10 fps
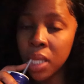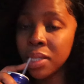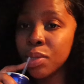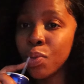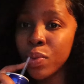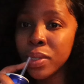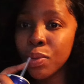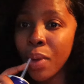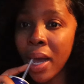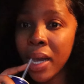This is the
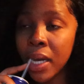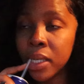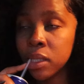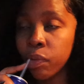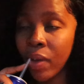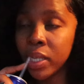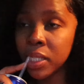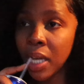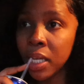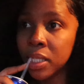reason why I canceled
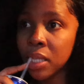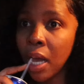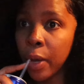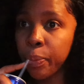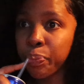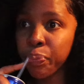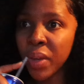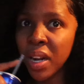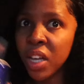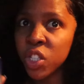Valentine's
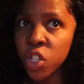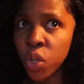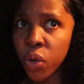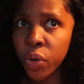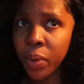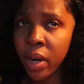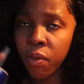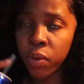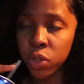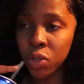luncheon or
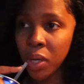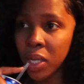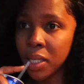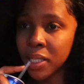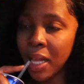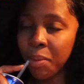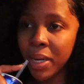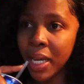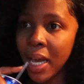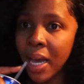whatever with Joey, because I was like,
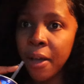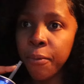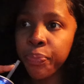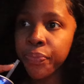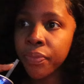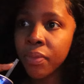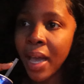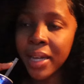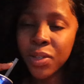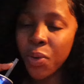my nigga,
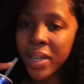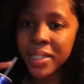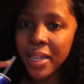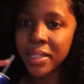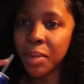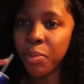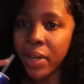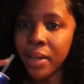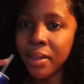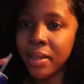I didn't go excited
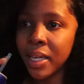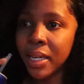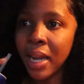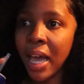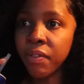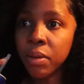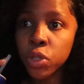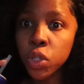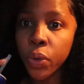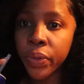about anything in life. I'm
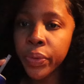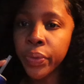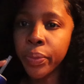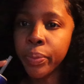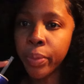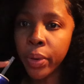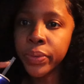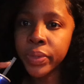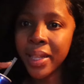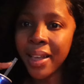just going through the
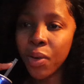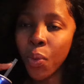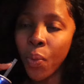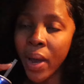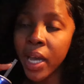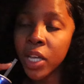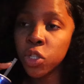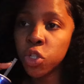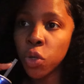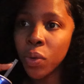most. Like work
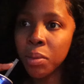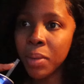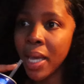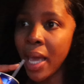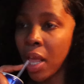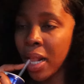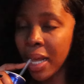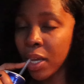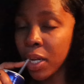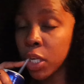is showing me
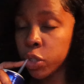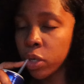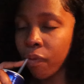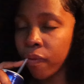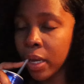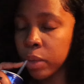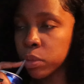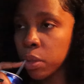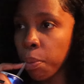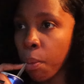like literally
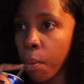flames.